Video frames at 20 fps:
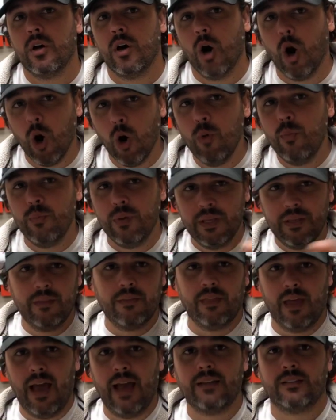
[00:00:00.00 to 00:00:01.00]
owe me
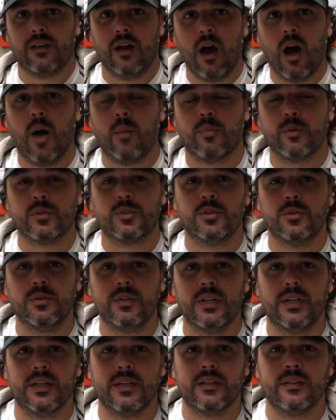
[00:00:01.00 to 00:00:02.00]
that
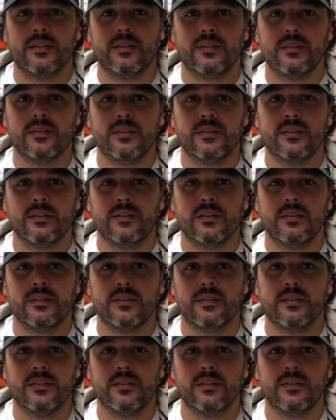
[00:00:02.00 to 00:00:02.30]
opportunity.